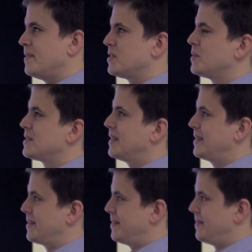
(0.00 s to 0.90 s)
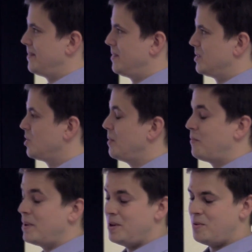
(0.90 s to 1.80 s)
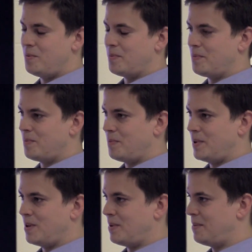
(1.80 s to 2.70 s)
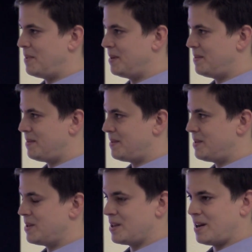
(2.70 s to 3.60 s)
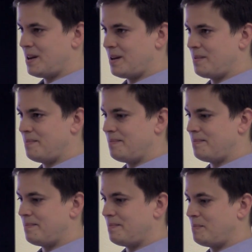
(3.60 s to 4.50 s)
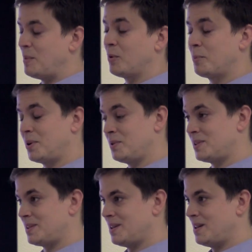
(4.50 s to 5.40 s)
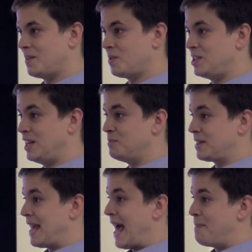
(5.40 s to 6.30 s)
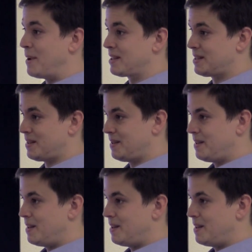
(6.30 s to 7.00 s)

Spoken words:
So it's like, when when people reproduce, their genomes get admixed.